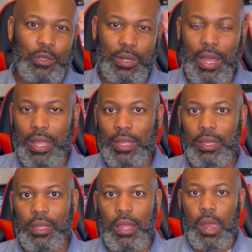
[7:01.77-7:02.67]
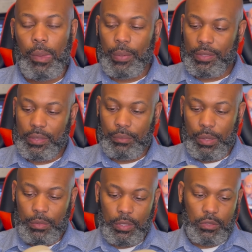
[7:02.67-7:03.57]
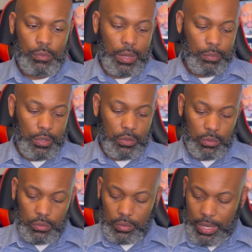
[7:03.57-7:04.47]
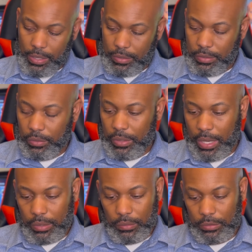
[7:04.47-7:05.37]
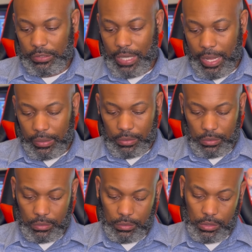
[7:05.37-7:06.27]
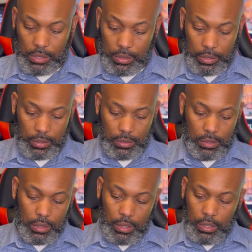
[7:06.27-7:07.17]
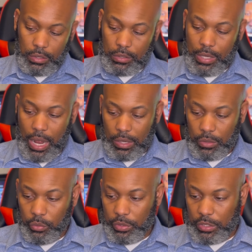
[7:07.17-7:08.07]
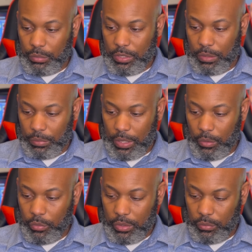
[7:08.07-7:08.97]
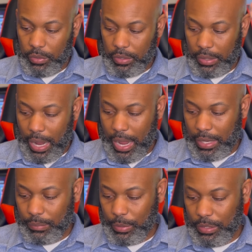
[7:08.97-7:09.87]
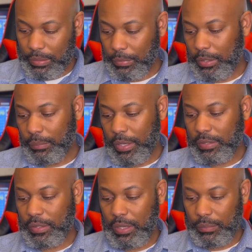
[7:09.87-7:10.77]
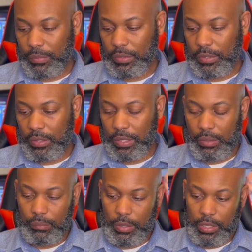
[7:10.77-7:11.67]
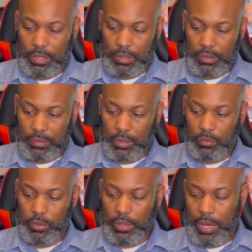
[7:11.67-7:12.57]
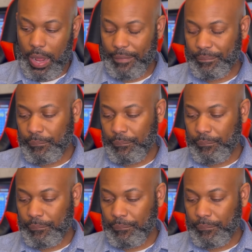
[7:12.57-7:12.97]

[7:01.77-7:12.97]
on a hike. But I was like, maybe this might be cool and it still kind of looks stylish. She thinks it's not going to be something I want to wear on a hike because I'm going to mess it up. It's going to get muddy and, and whatnot.